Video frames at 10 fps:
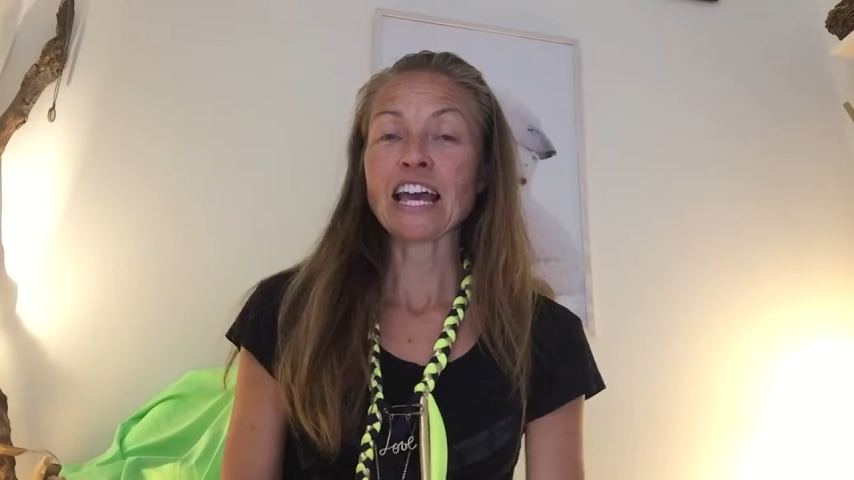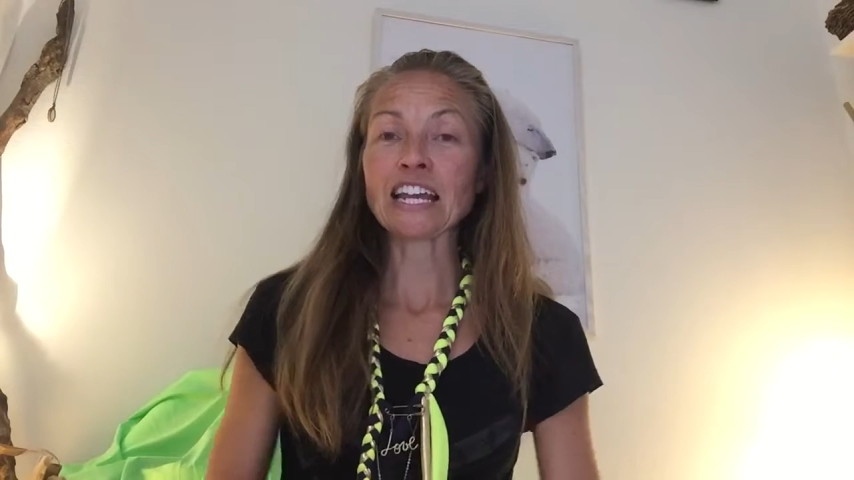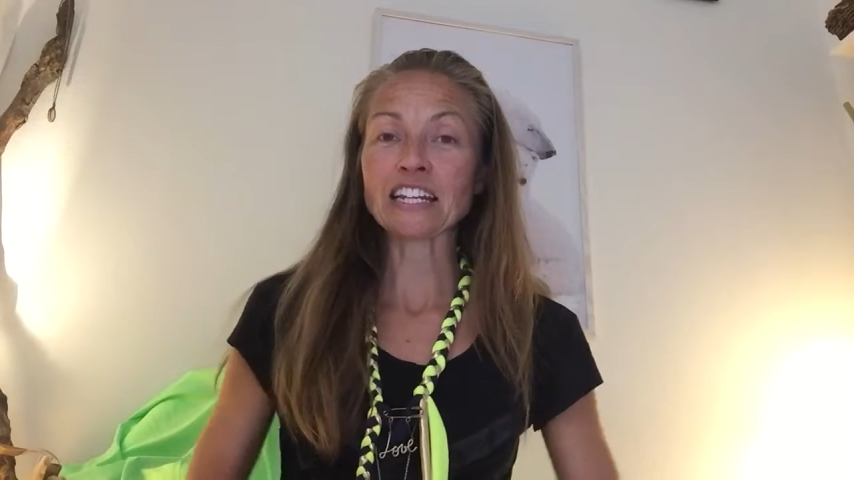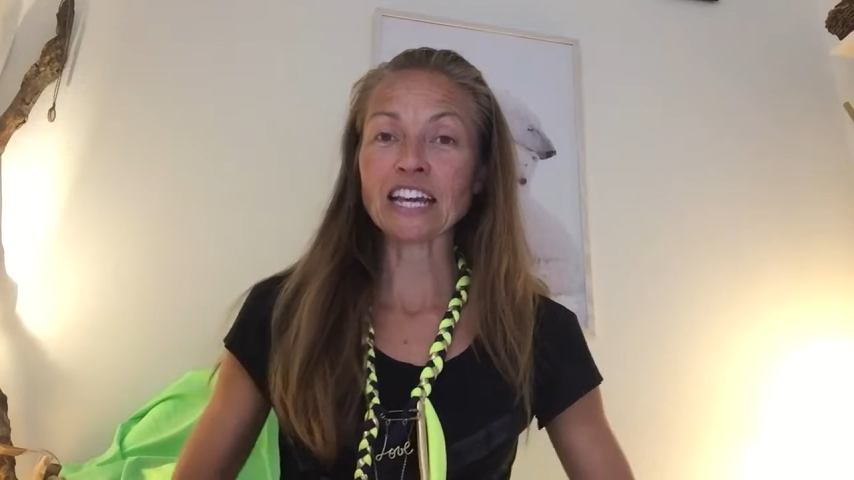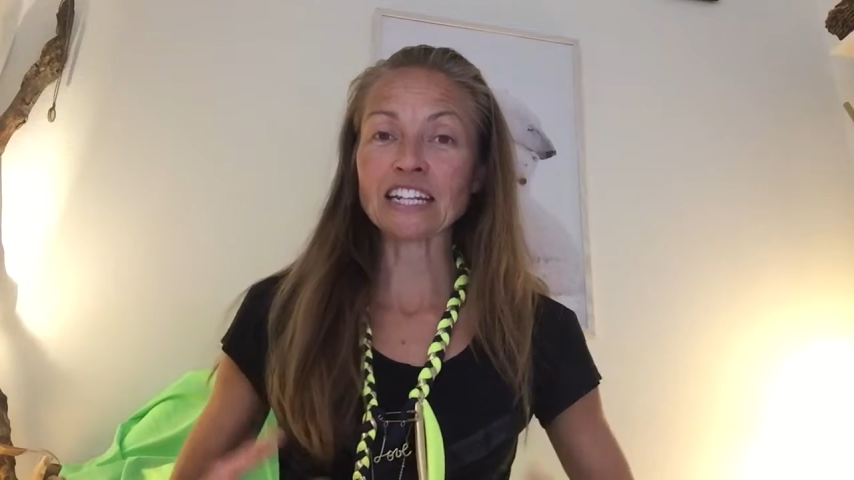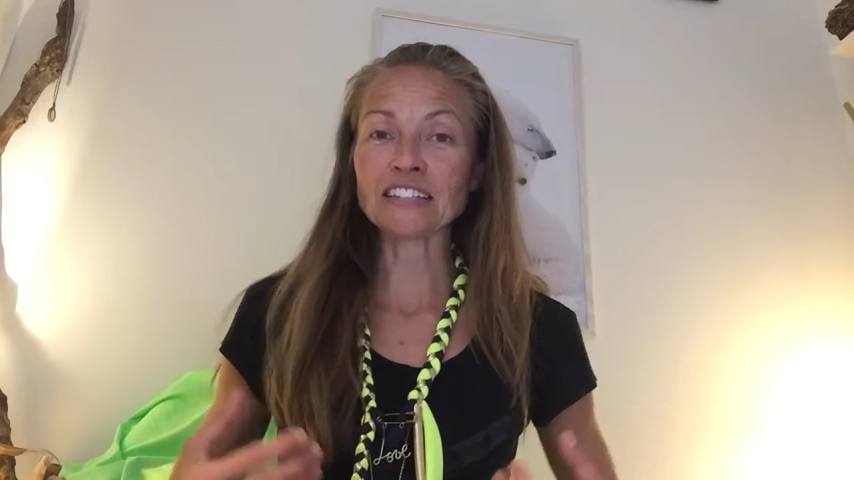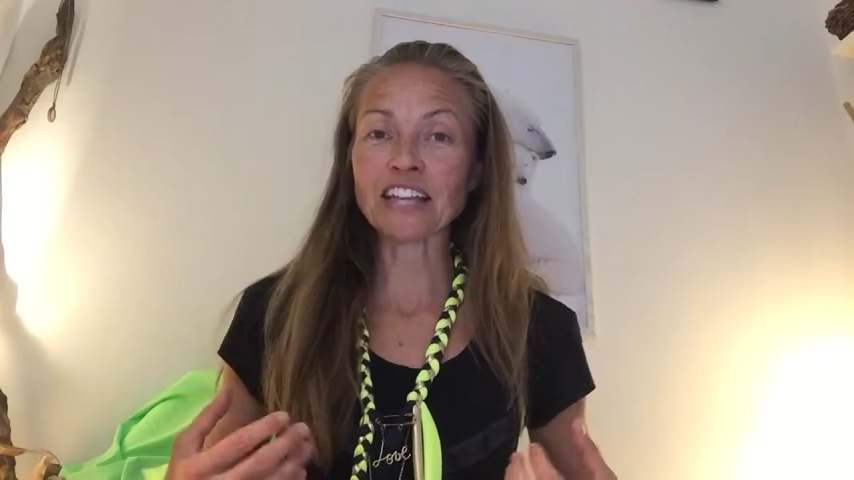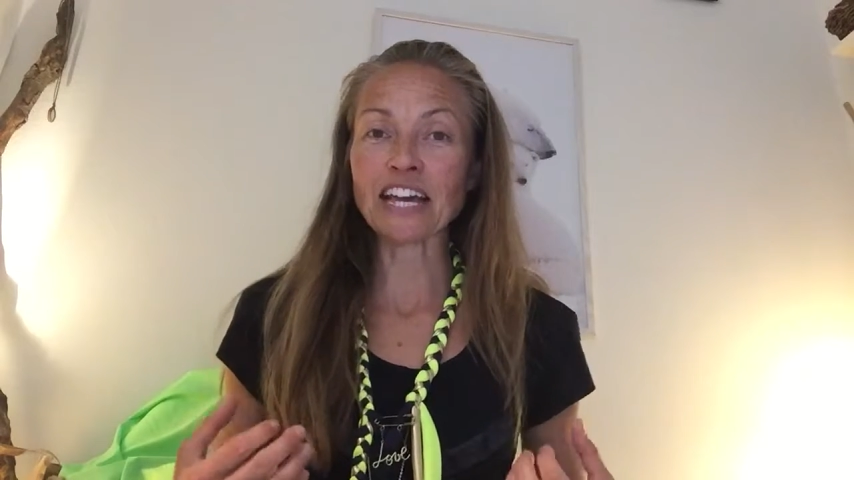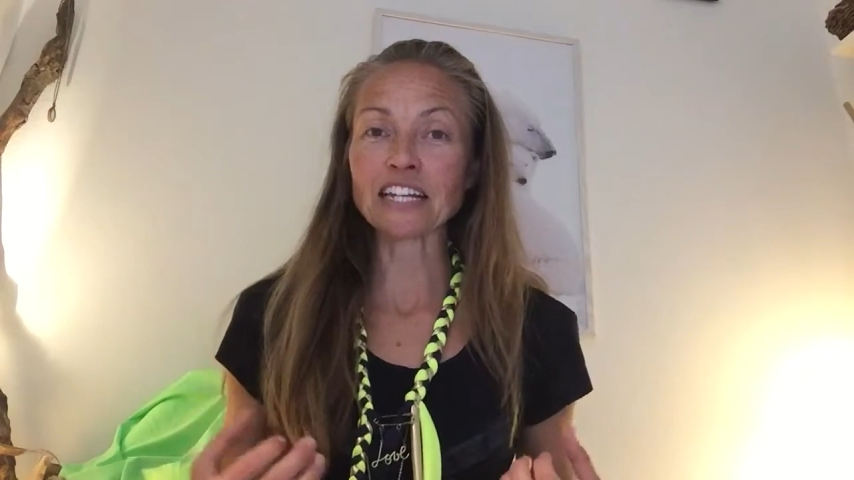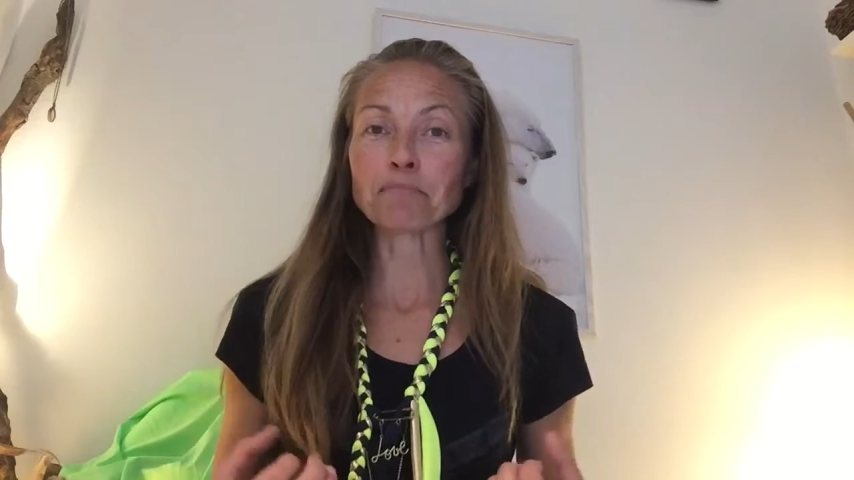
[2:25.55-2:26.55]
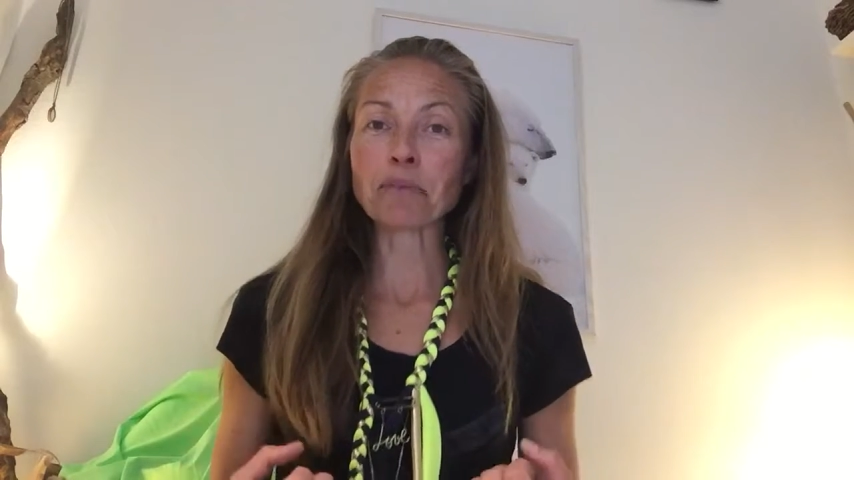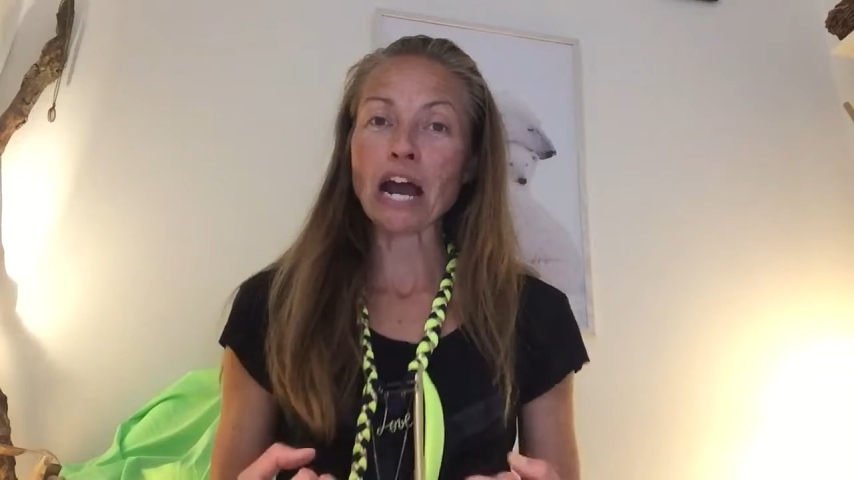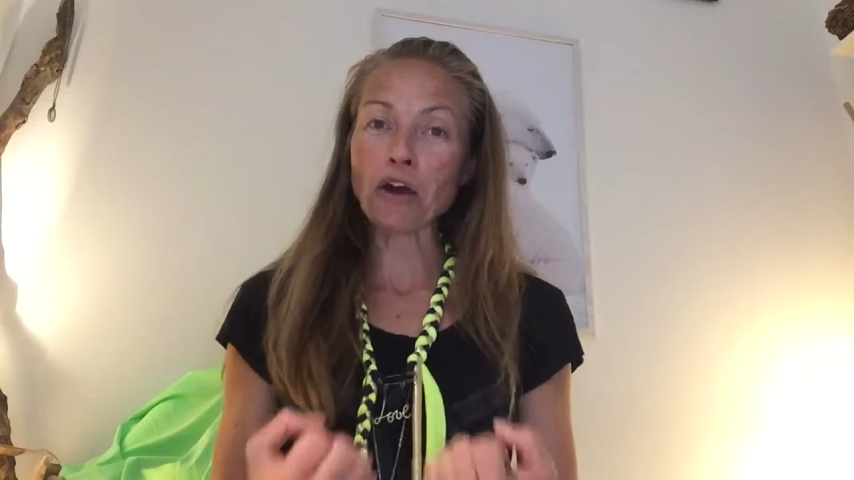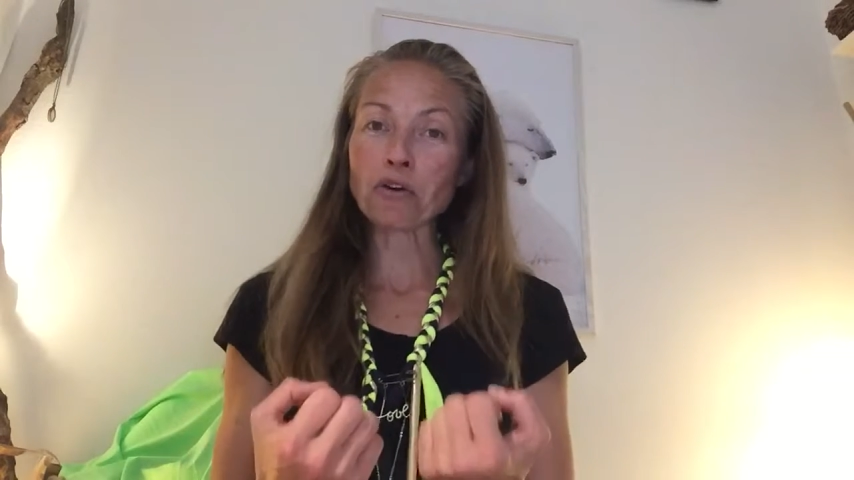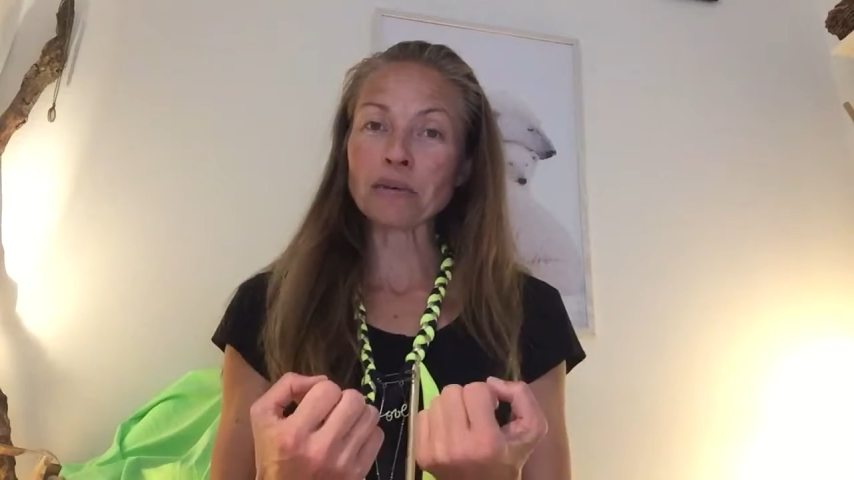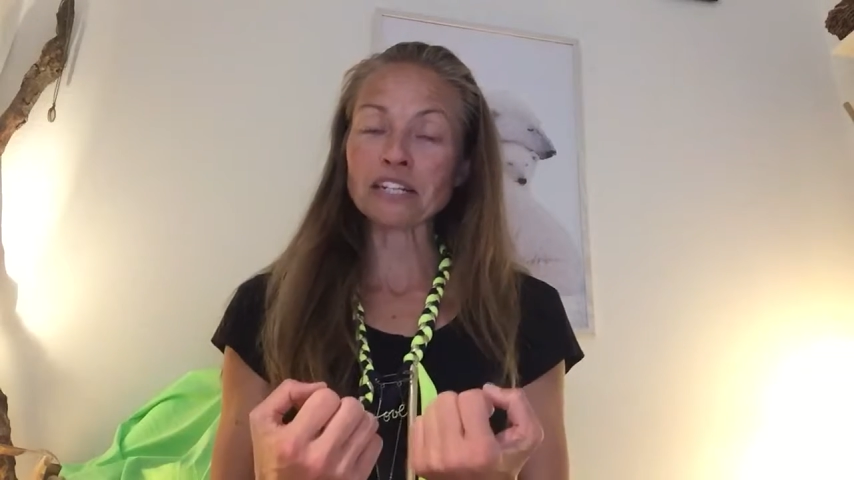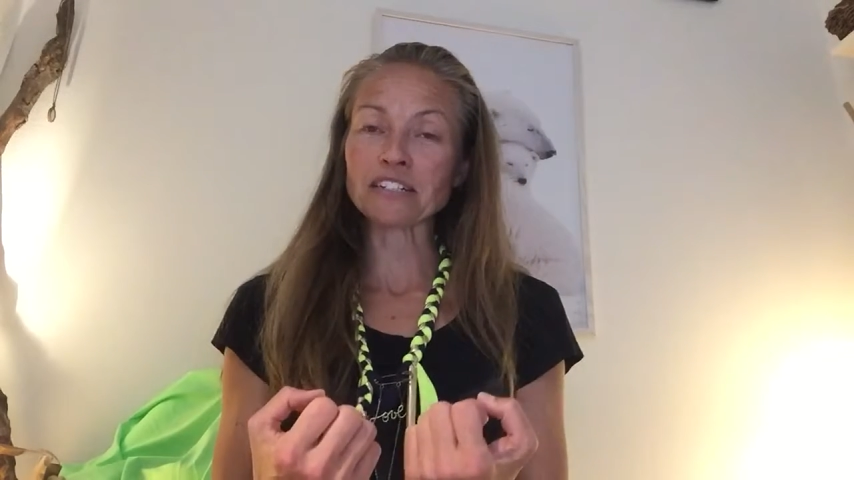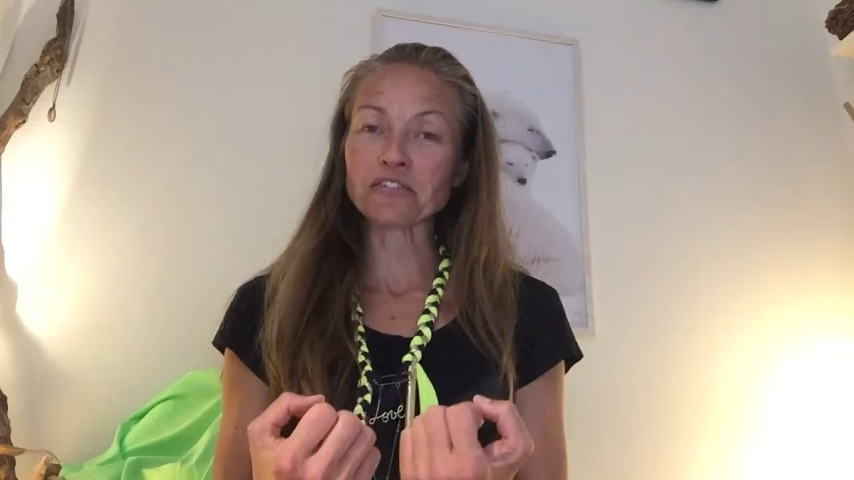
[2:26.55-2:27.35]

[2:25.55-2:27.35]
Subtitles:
and getting that empowerment